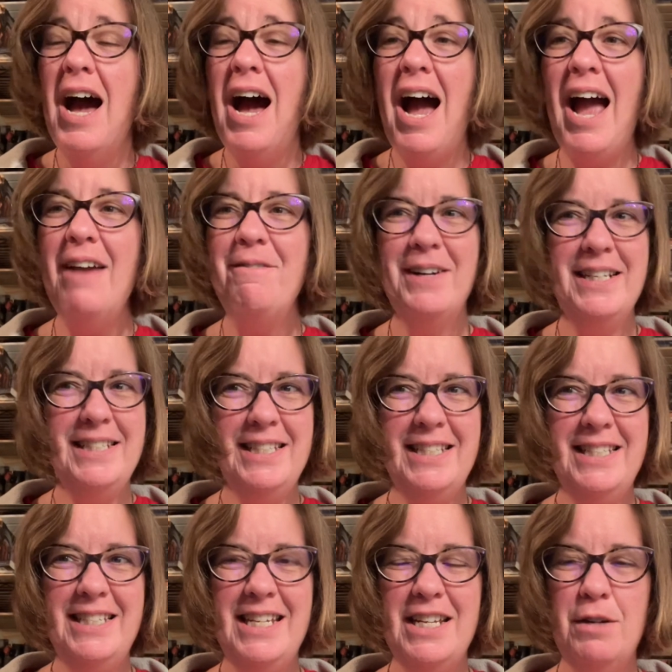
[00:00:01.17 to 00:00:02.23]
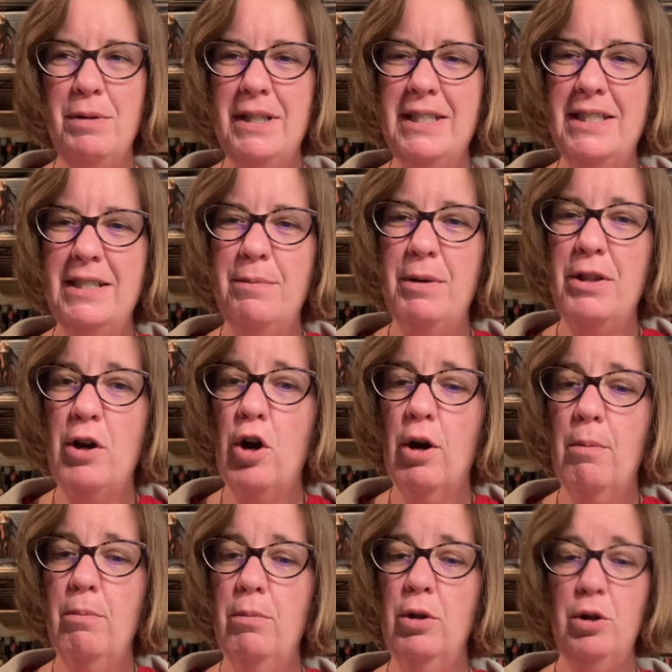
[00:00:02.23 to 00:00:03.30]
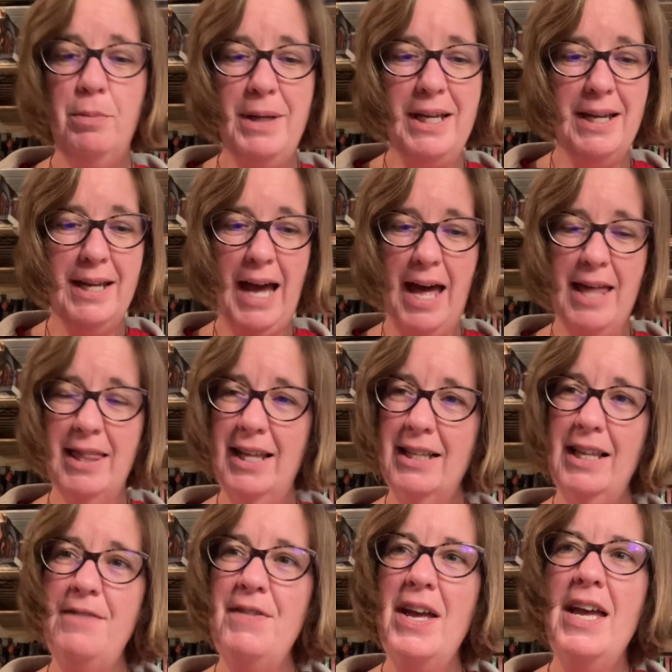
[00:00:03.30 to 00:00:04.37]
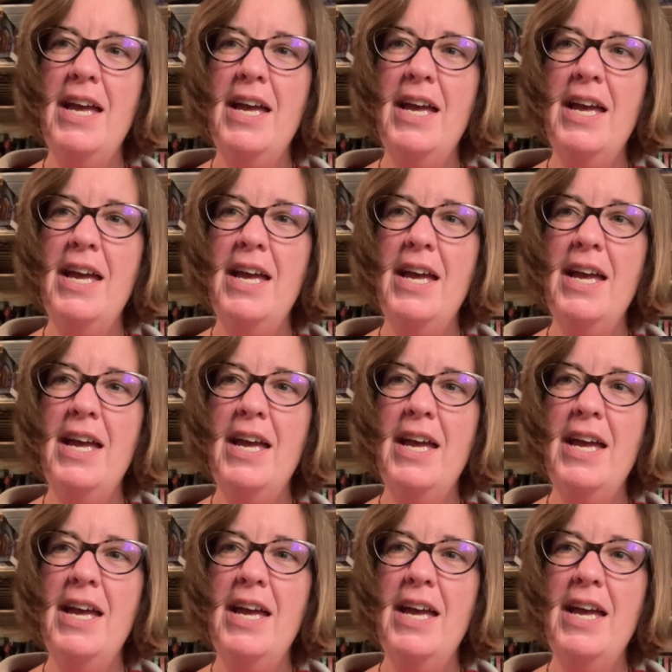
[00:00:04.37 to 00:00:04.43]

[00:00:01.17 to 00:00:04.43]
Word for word: Hi, friends, it's Deanna Williston with our Blooming Catholic Life,